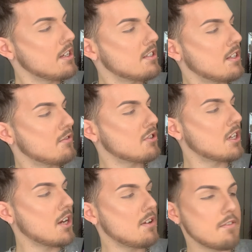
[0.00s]
So I'm just gonna
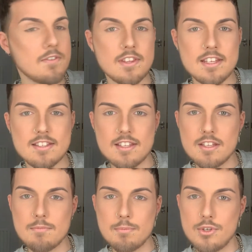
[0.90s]
go in for this
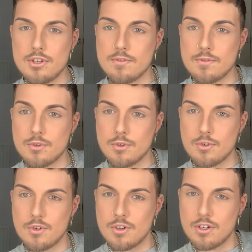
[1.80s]
beautiful